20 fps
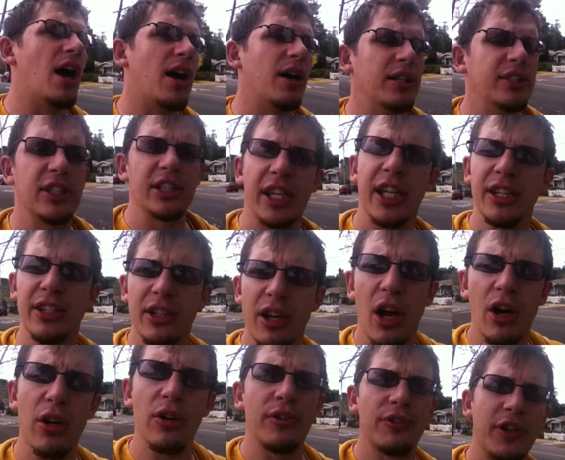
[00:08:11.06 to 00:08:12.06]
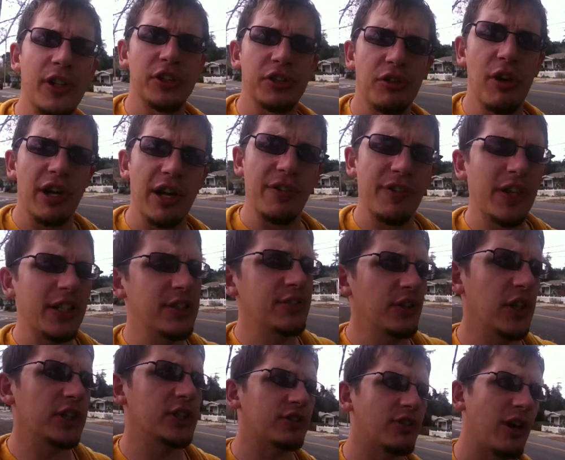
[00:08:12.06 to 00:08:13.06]
is it kindergarten or first grade? I think it's
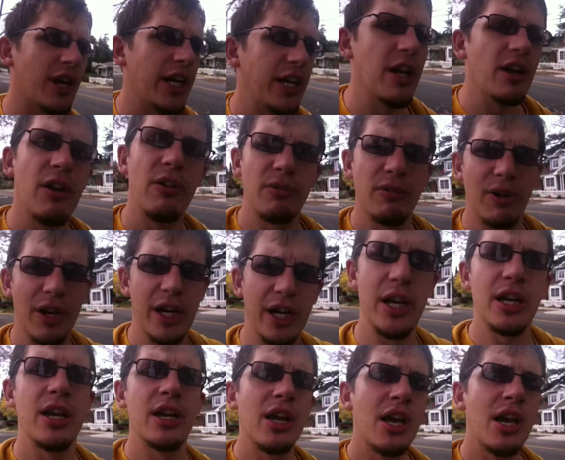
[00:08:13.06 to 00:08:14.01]
first grade, right?